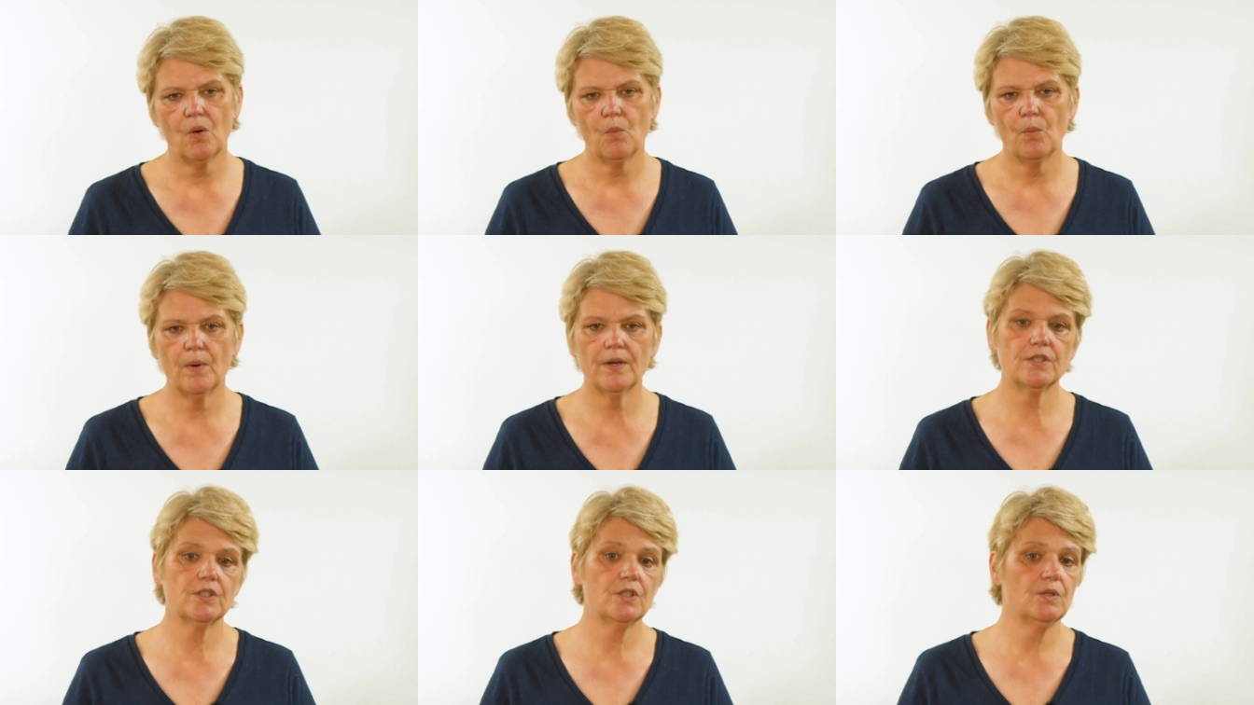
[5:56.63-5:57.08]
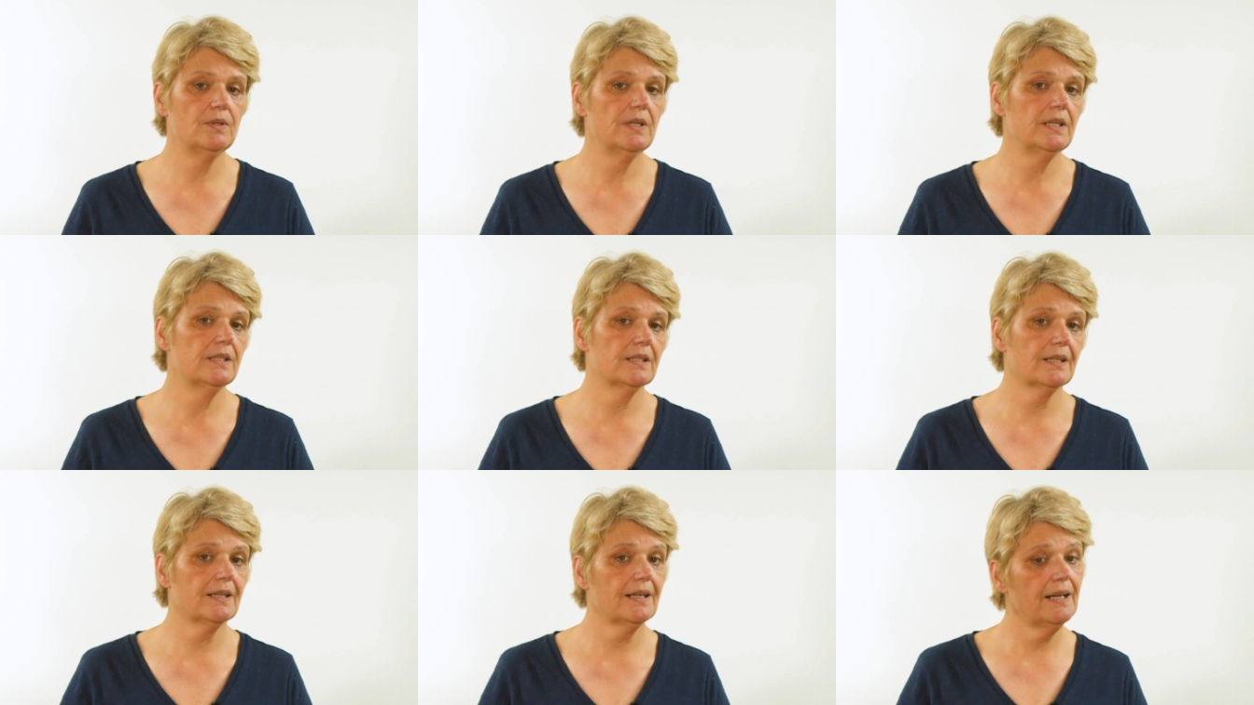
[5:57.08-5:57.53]
which you
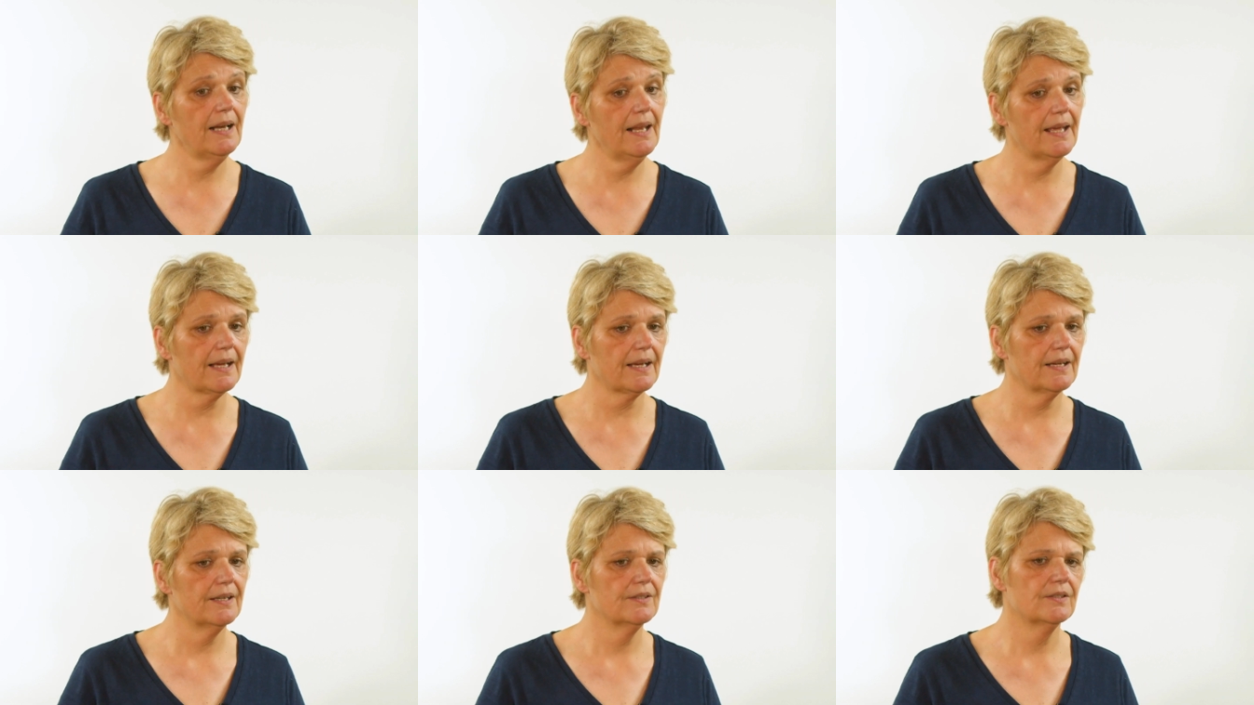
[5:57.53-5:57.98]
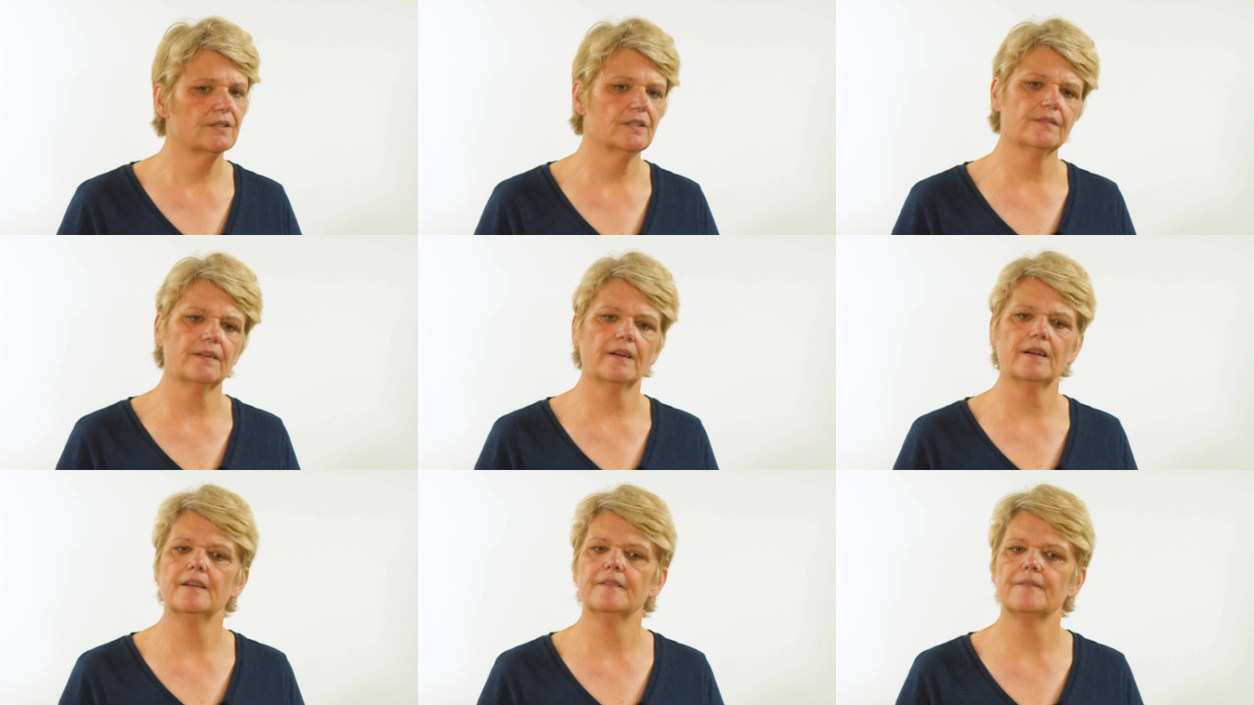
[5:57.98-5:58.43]
need to click to
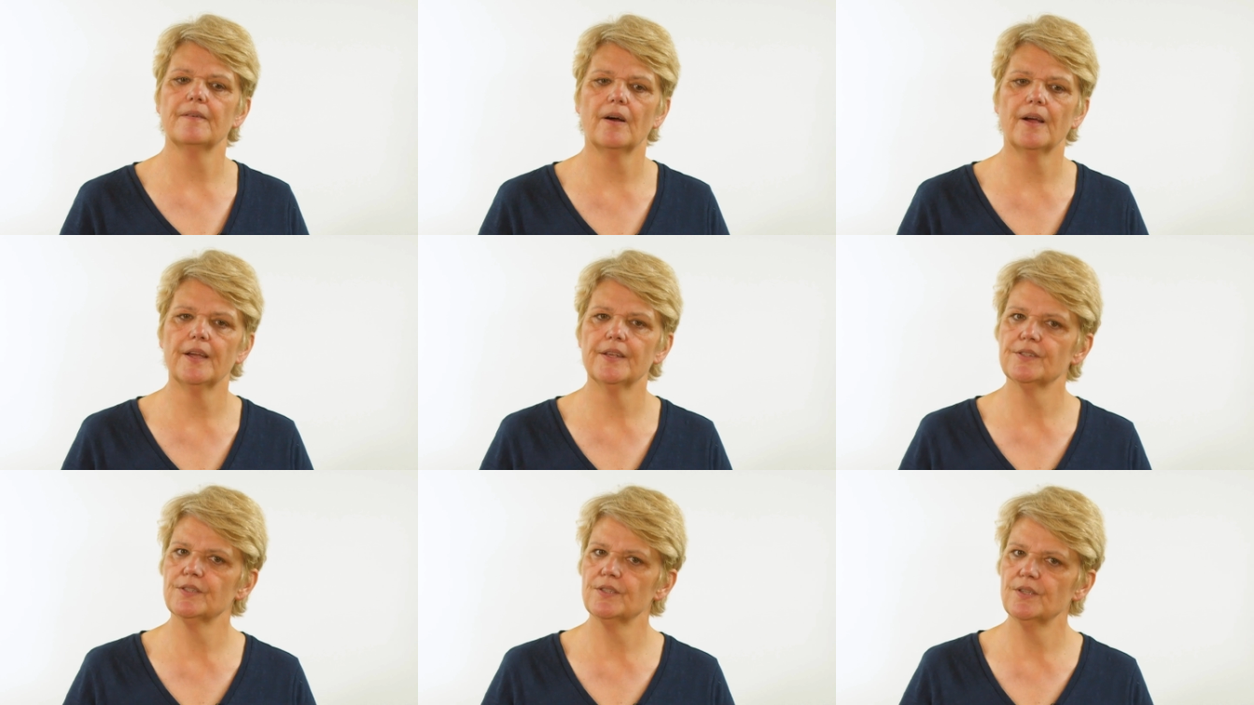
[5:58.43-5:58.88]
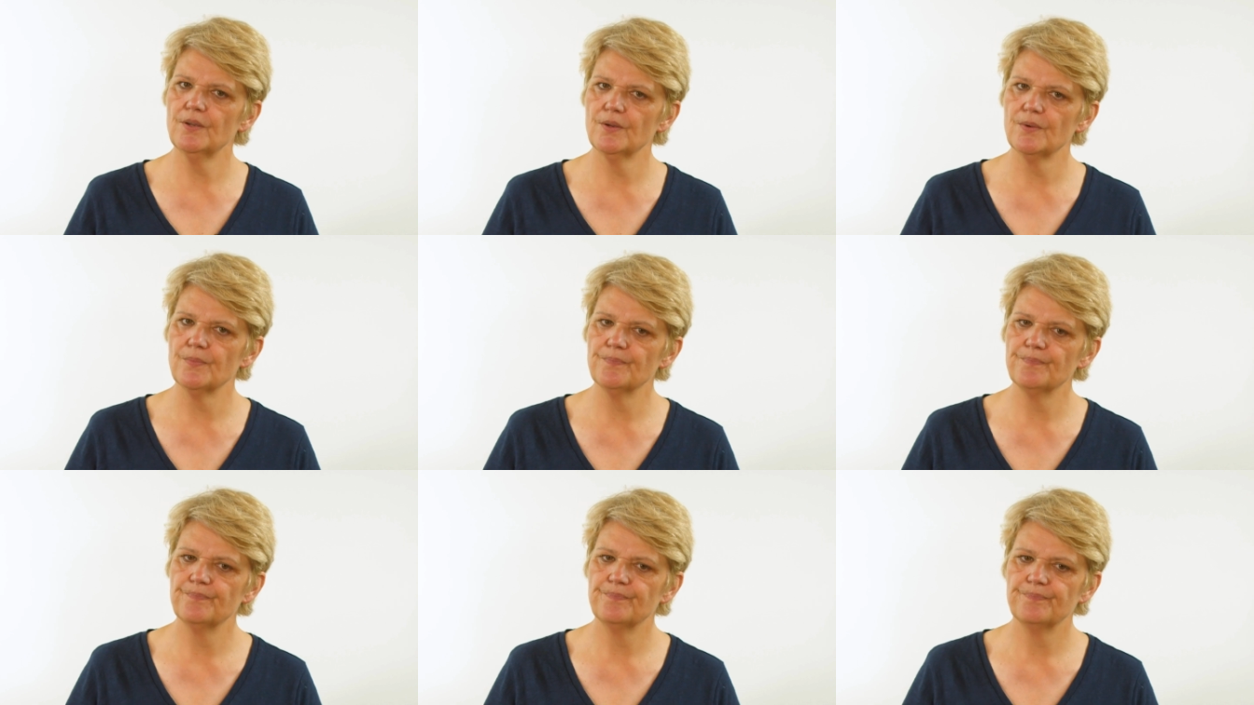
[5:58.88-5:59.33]
verify it's
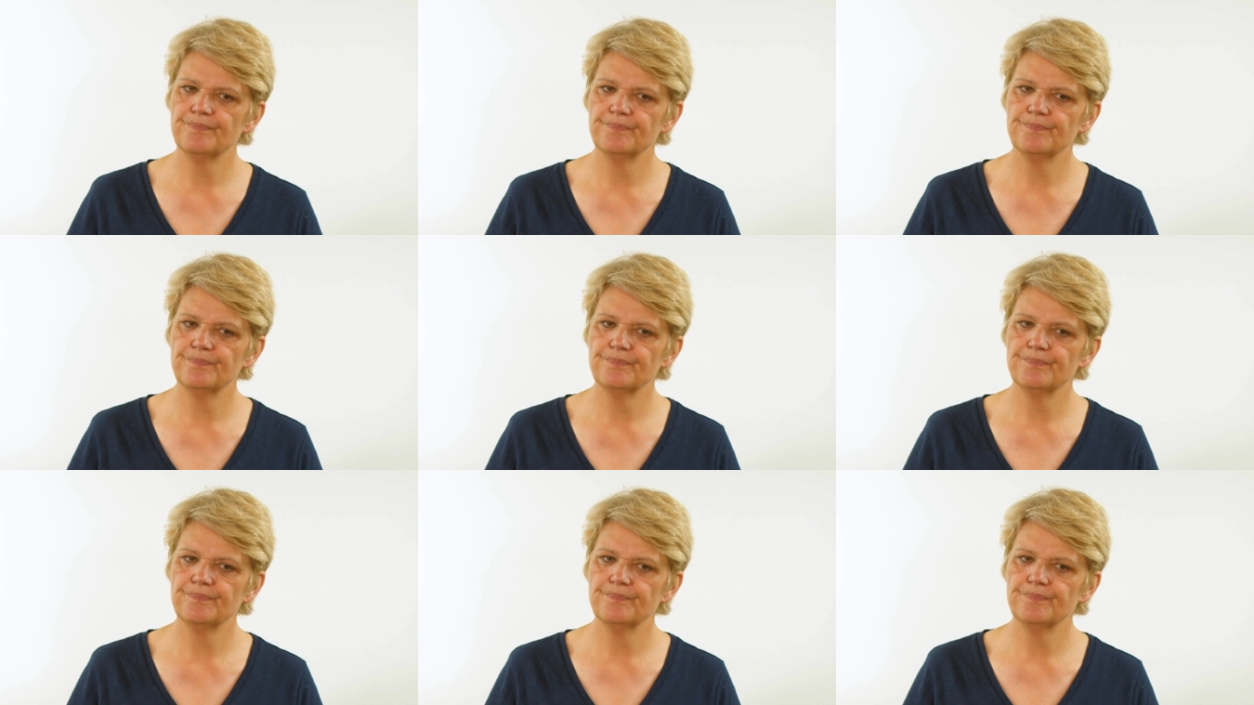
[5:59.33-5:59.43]
you.